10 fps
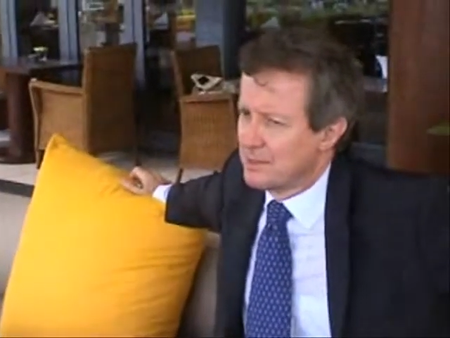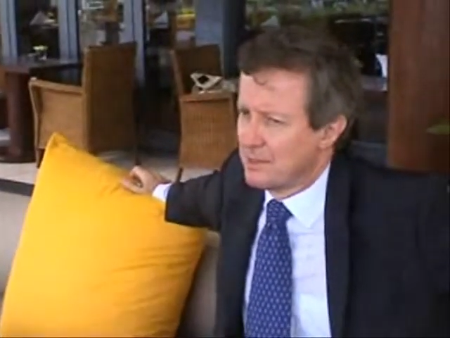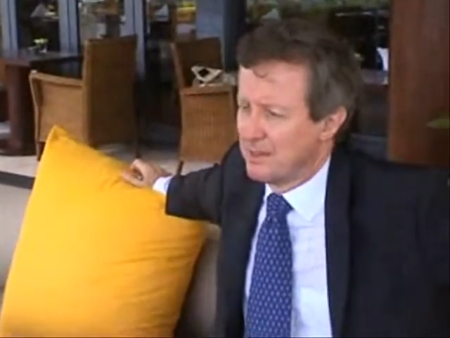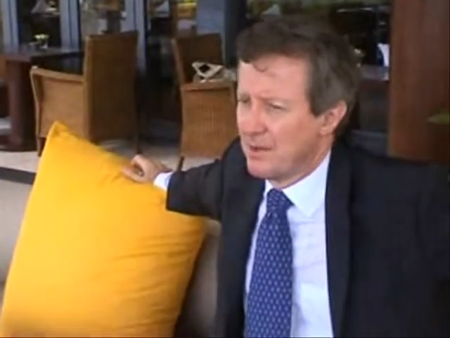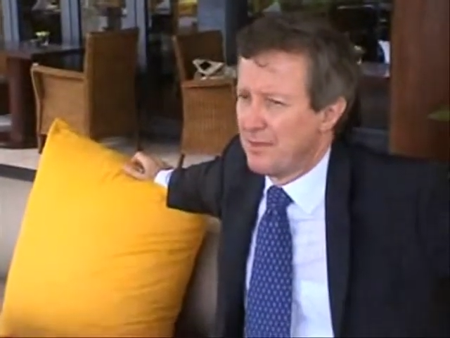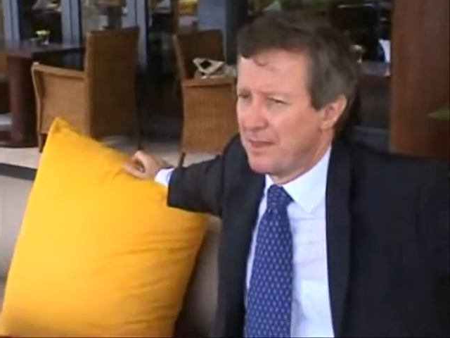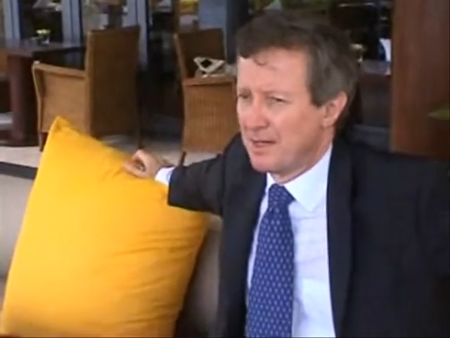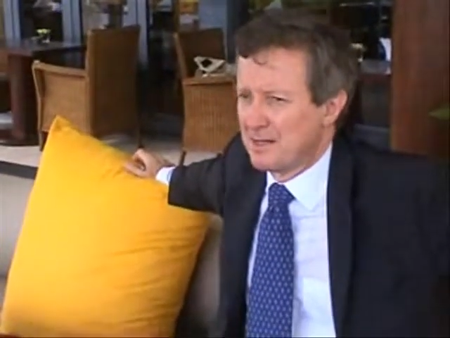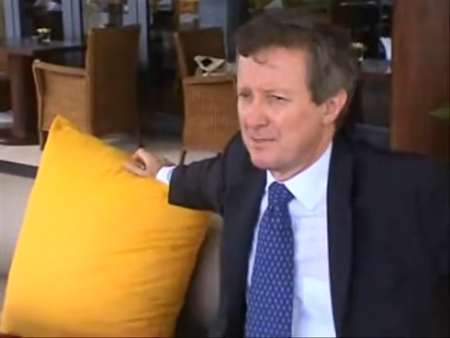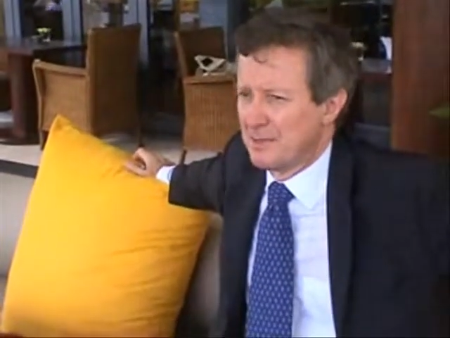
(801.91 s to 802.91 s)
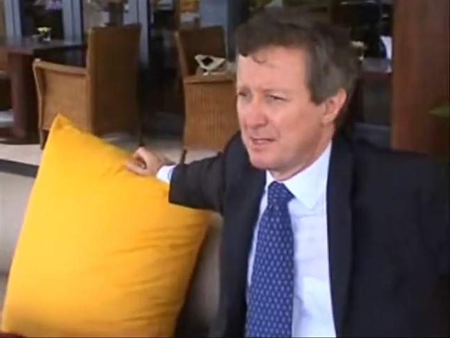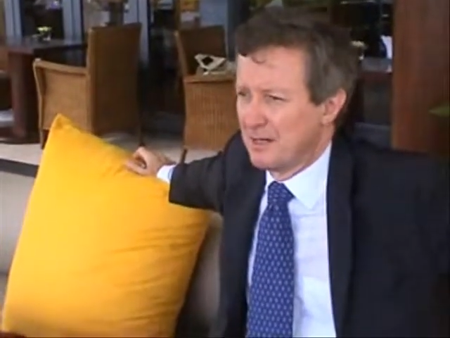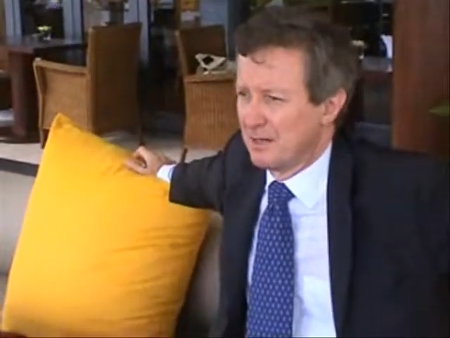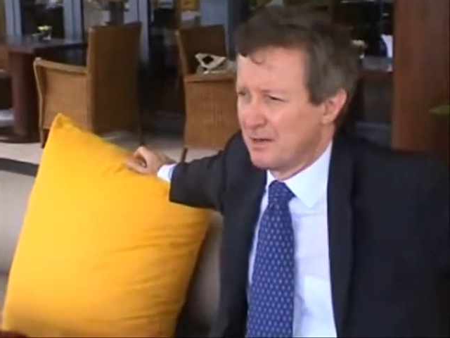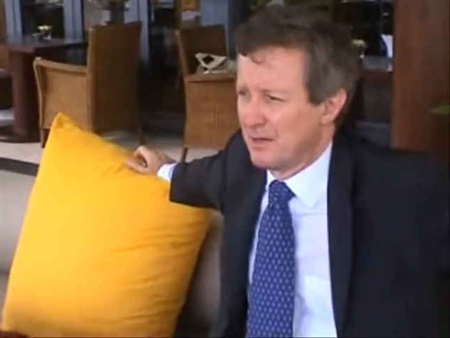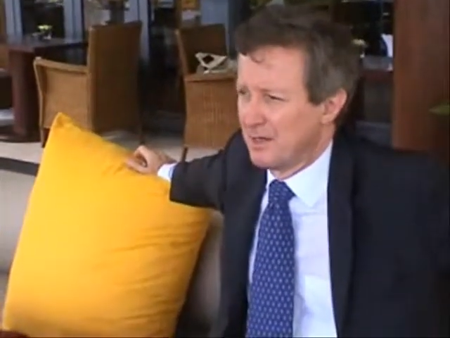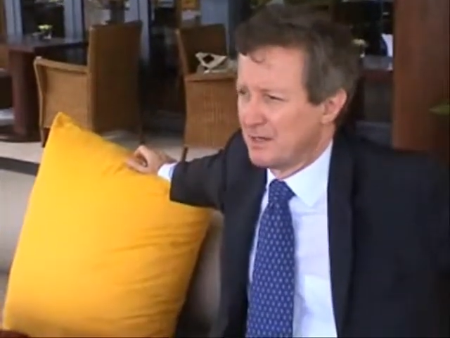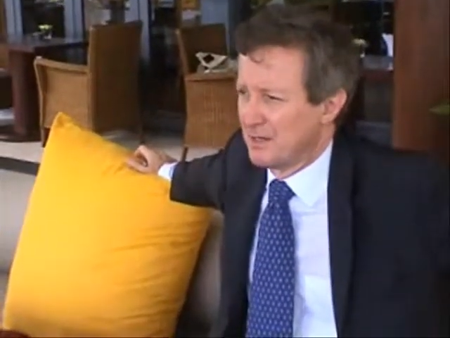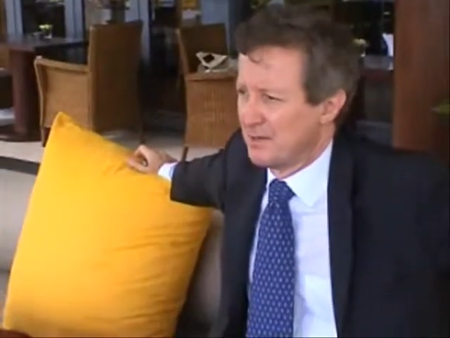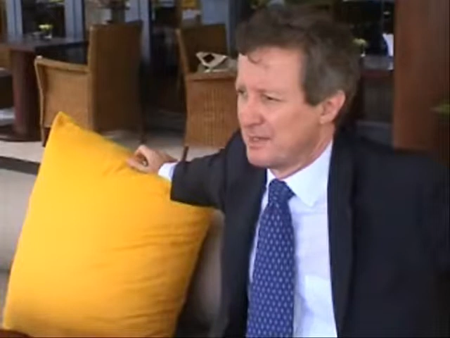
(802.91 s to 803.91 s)
I don't think it's
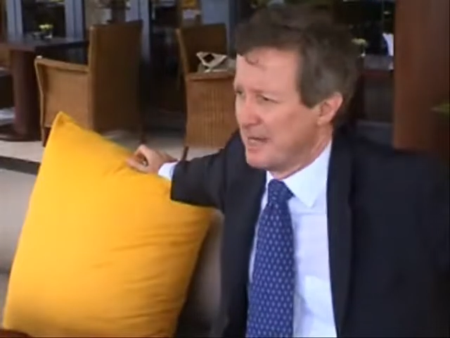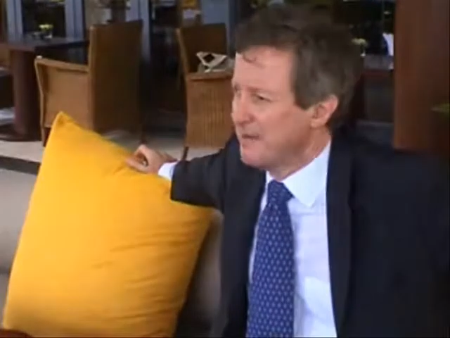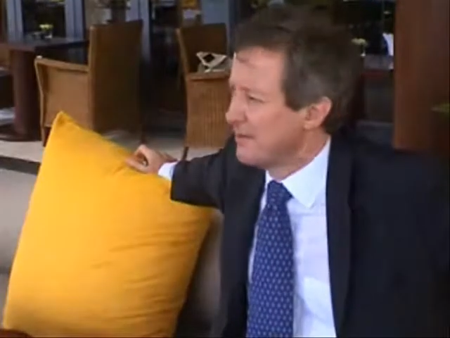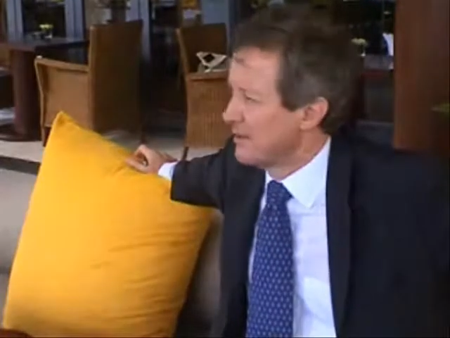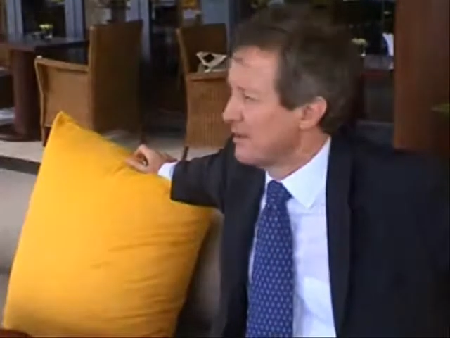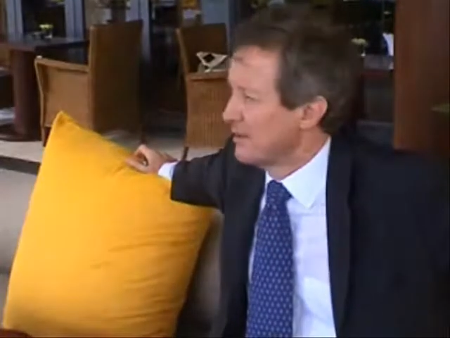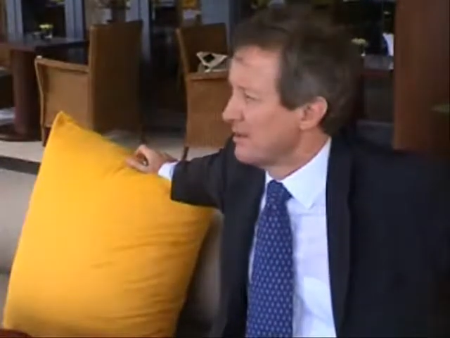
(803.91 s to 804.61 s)
unsafe here,